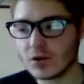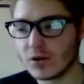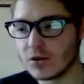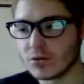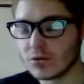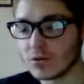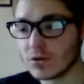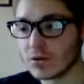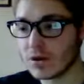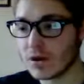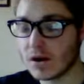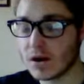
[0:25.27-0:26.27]

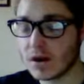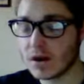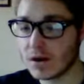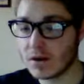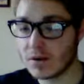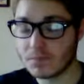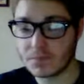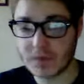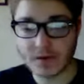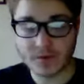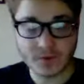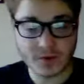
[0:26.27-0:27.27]
your
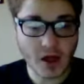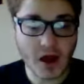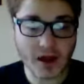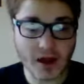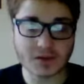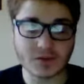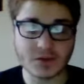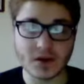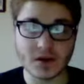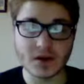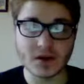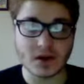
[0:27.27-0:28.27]

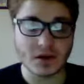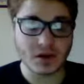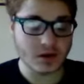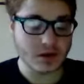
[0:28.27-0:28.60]
philosophy,